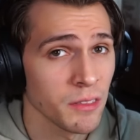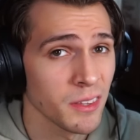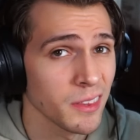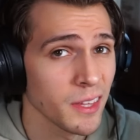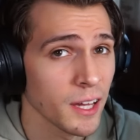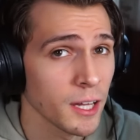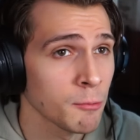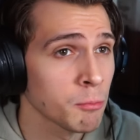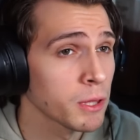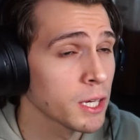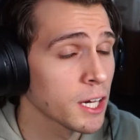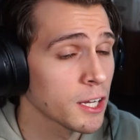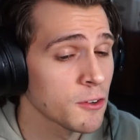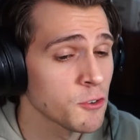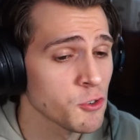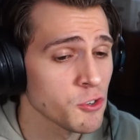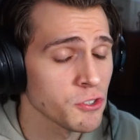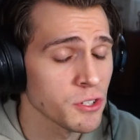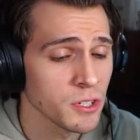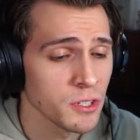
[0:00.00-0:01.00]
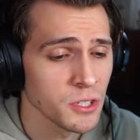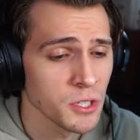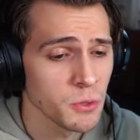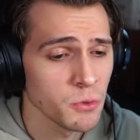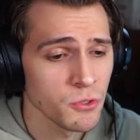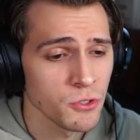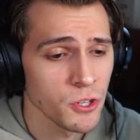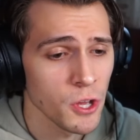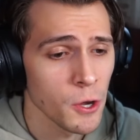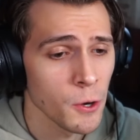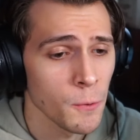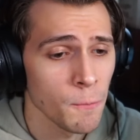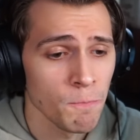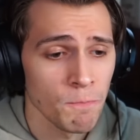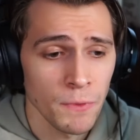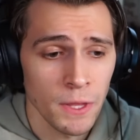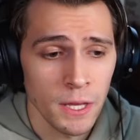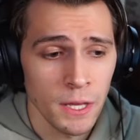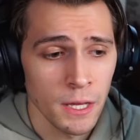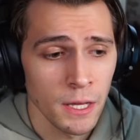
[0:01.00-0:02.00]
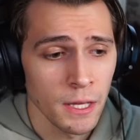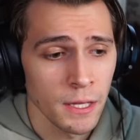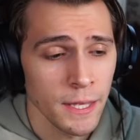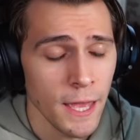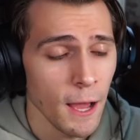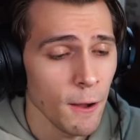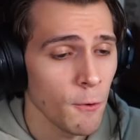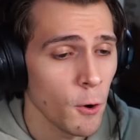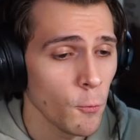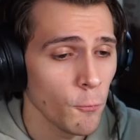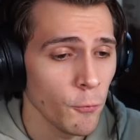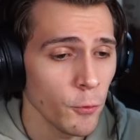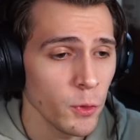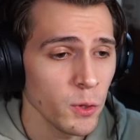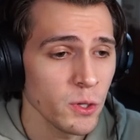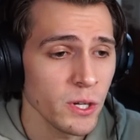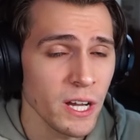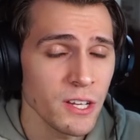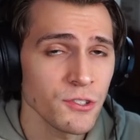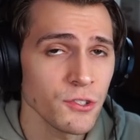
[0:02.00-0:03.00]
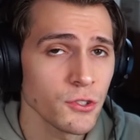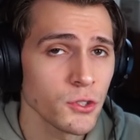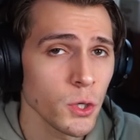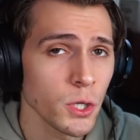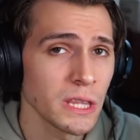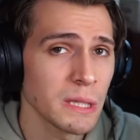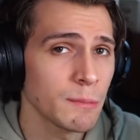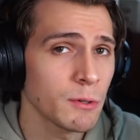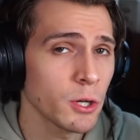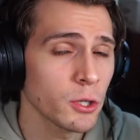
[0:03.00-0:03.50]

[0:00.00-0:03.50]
I think that could be kind of interesting too. So, yeah, hopefully you guys enjoyed.